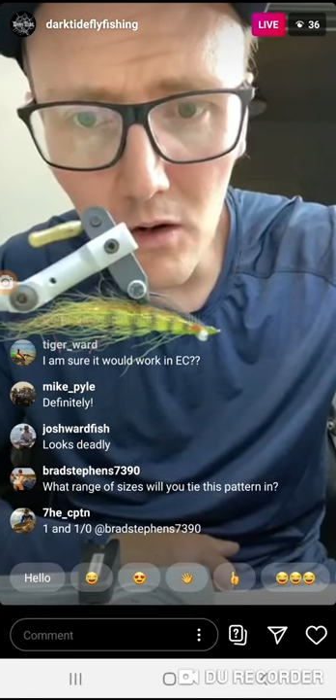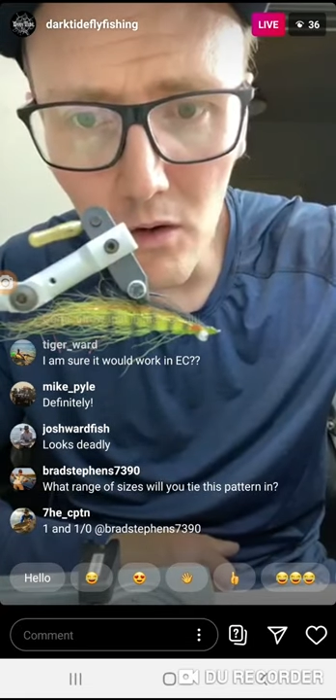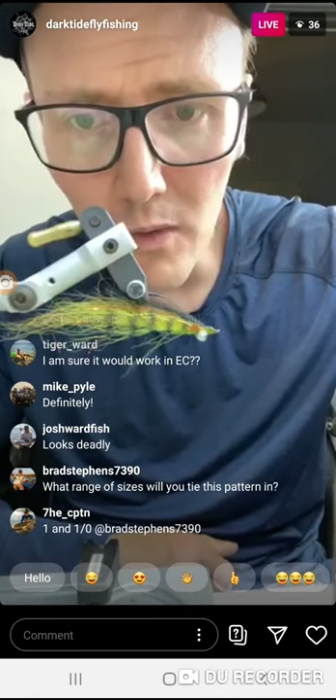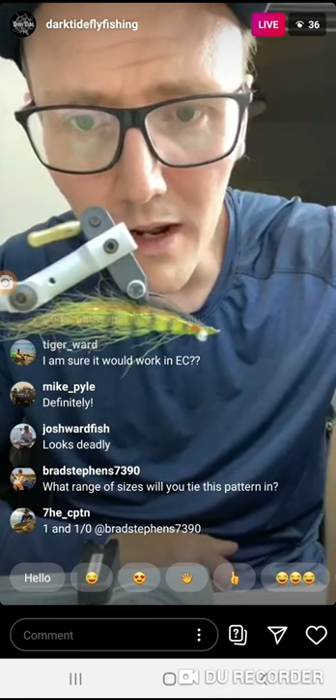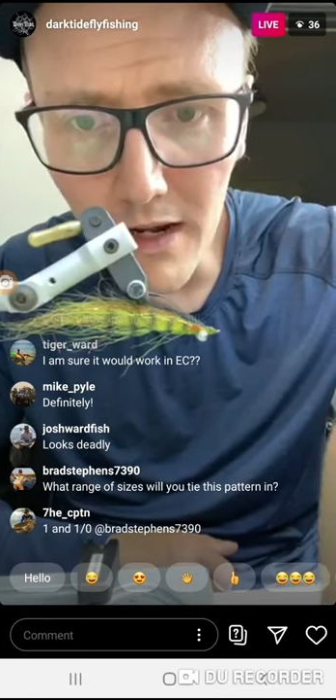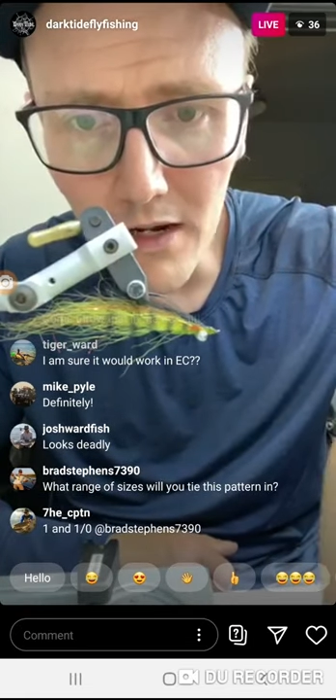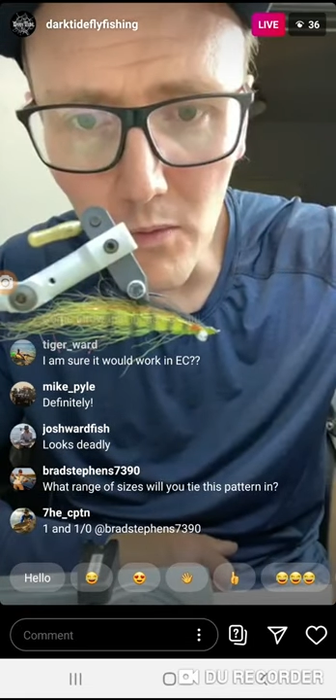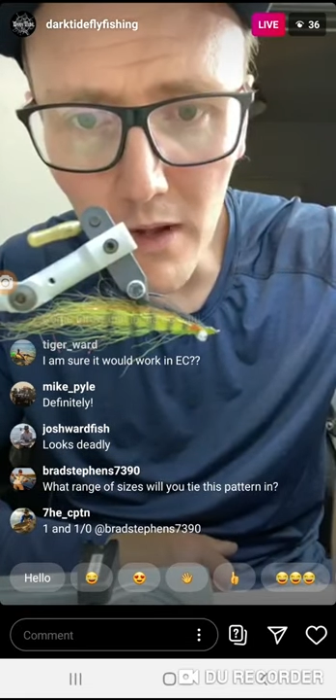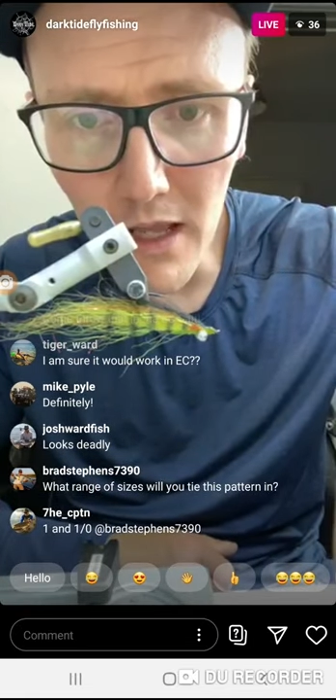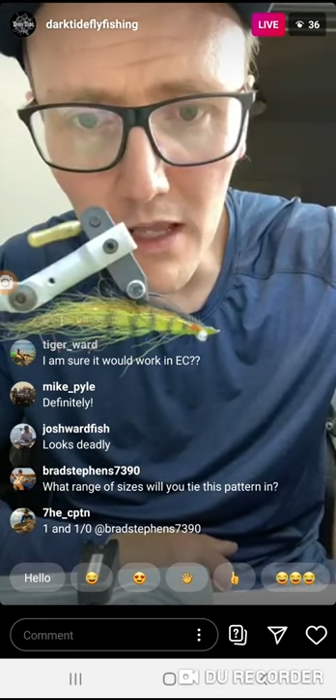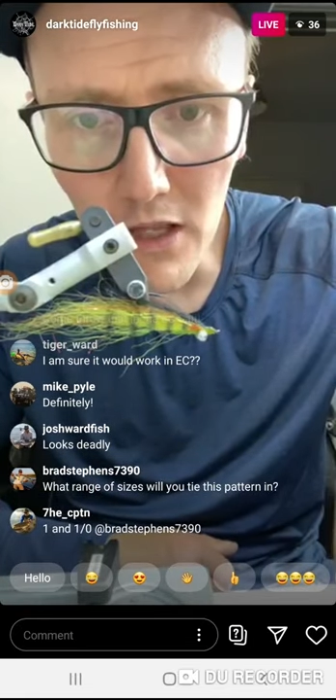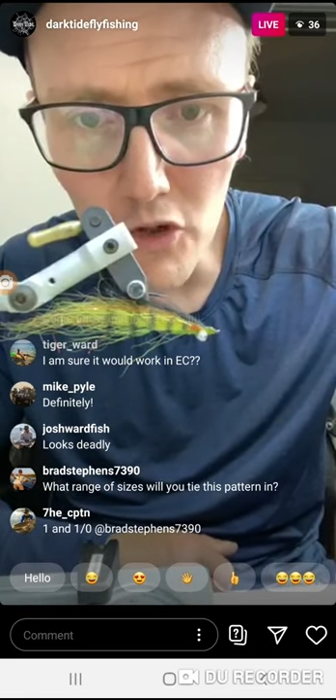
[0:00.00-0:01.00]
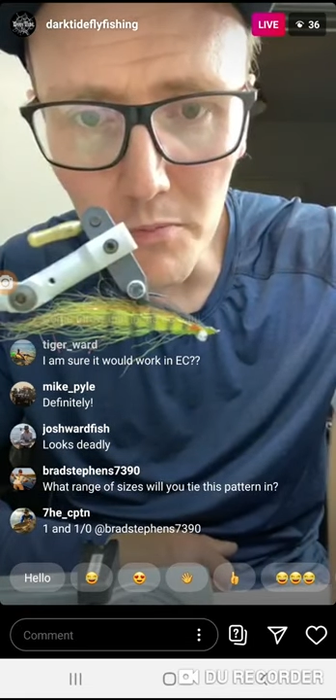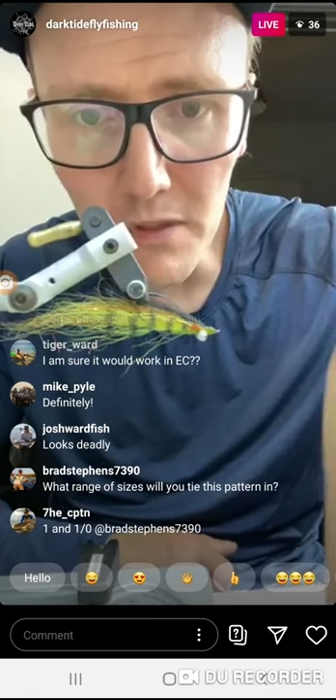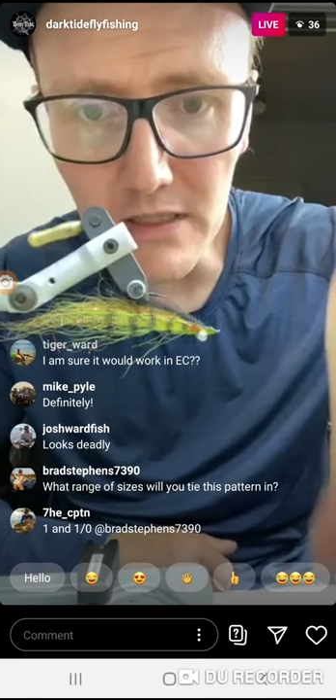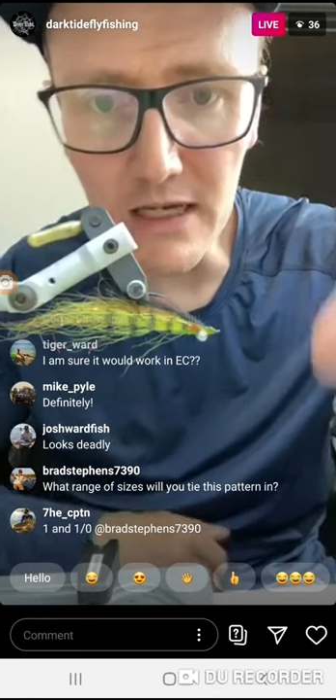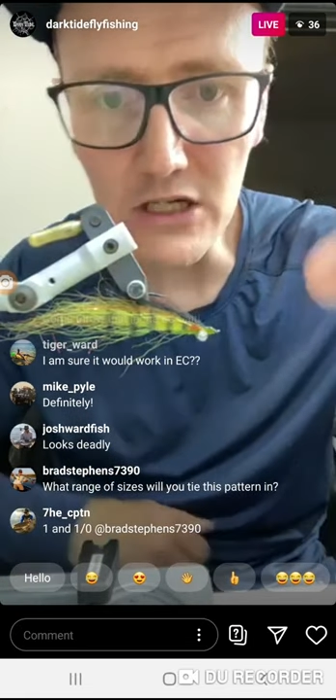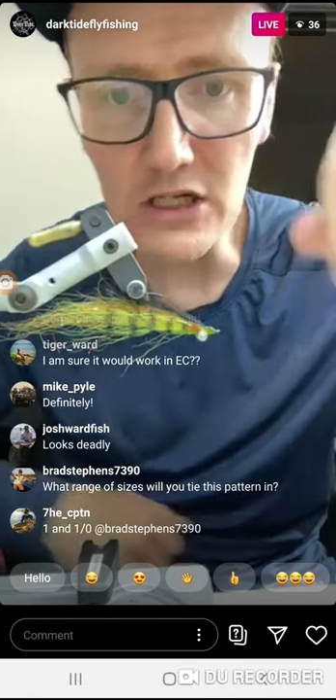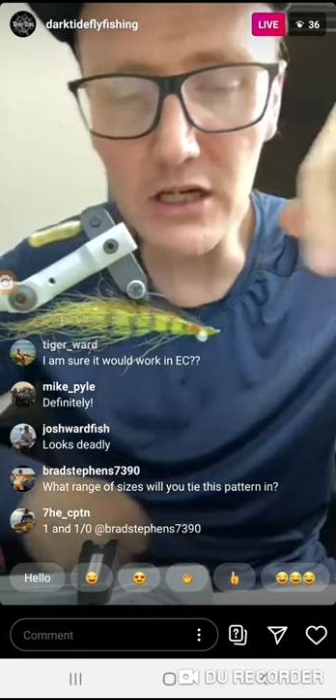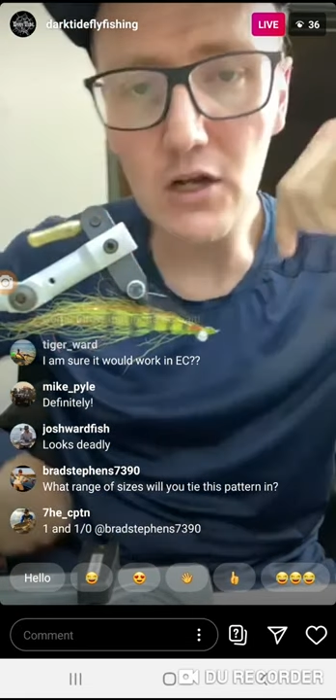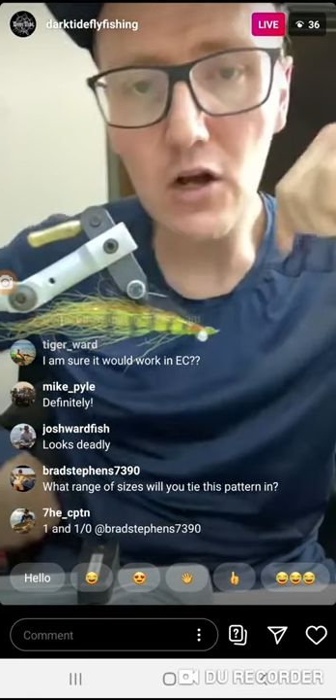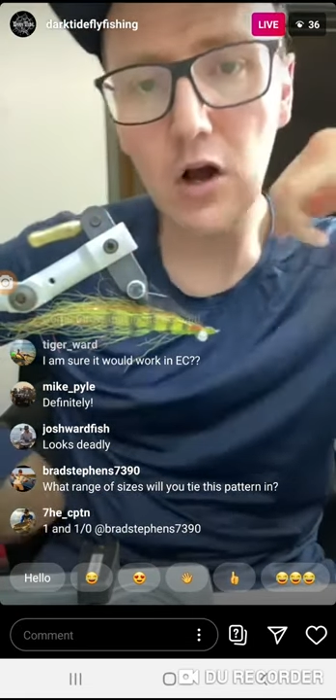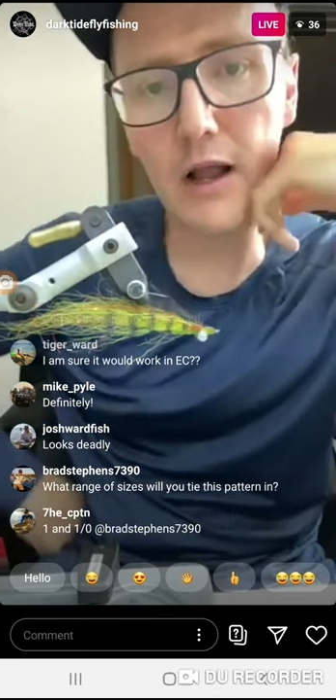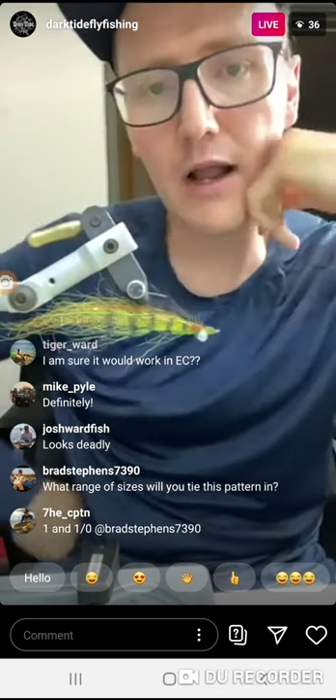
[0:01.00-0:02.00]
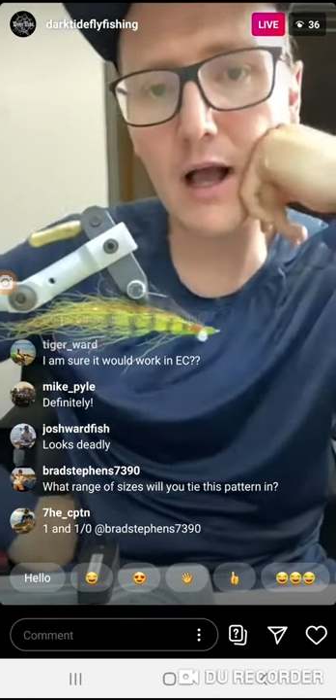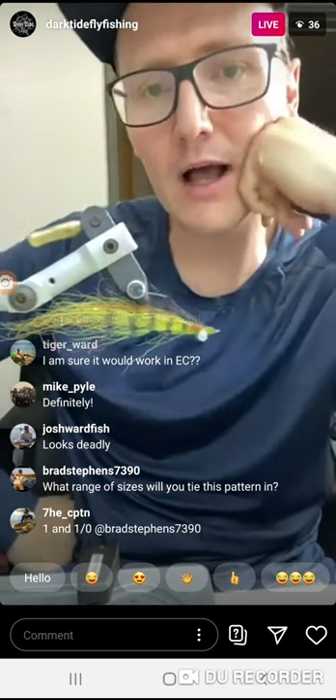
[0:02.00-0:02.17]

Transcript: when and where are you potentially going?